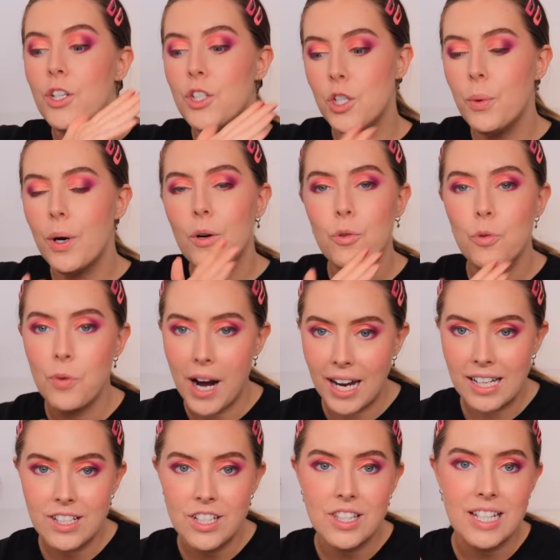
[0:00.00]
to
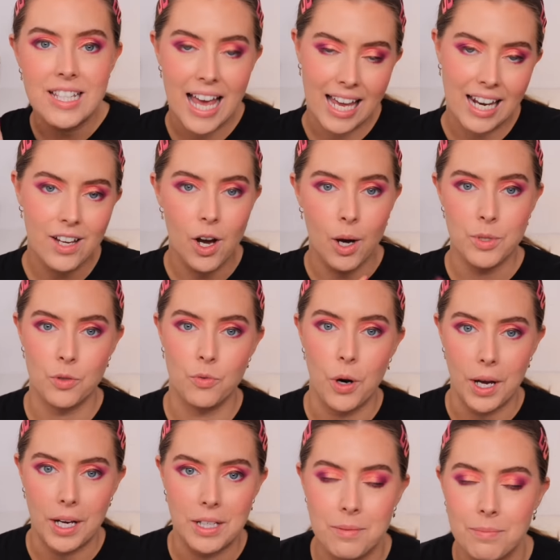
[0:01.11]
arrange this helicopter
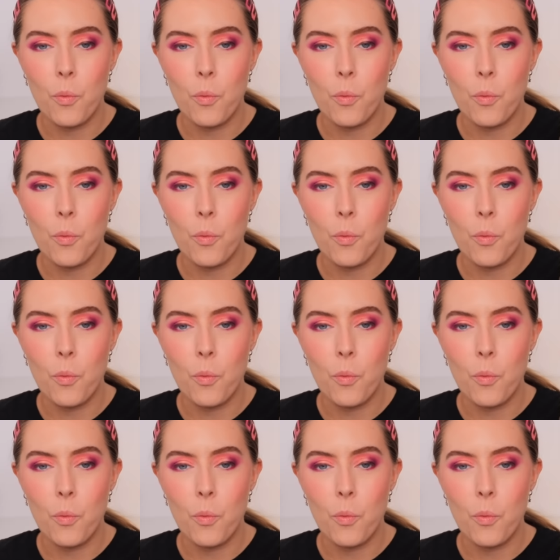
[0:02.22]
ride.